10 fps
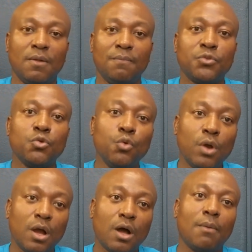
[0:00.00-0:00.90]
to
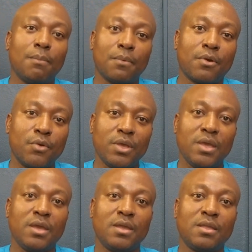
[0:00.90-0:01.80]
help
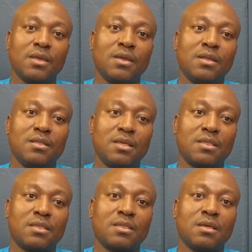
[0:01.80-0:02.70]
create
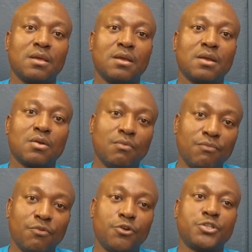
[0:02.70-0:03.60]
this
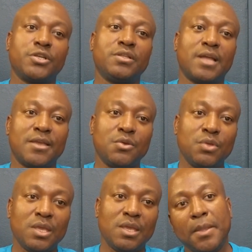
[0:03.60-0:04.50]
conversion that you
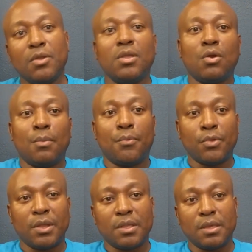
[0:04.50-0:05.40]
need. Another
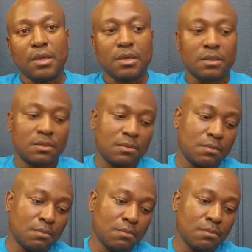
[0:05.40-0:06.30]
component is
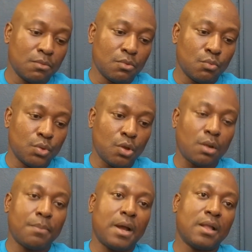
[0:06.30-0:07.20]
we talk
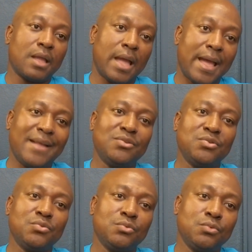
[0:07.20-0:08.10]
about how
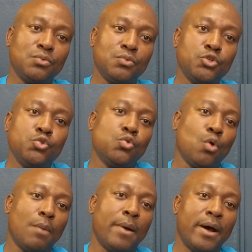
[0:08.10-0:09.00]
do you
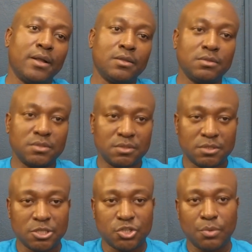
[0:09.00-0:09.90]
go about
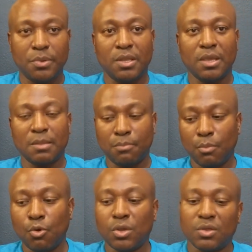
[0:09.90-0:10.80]
distributing and
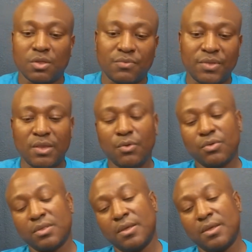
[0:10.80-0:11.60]
promoting those videos.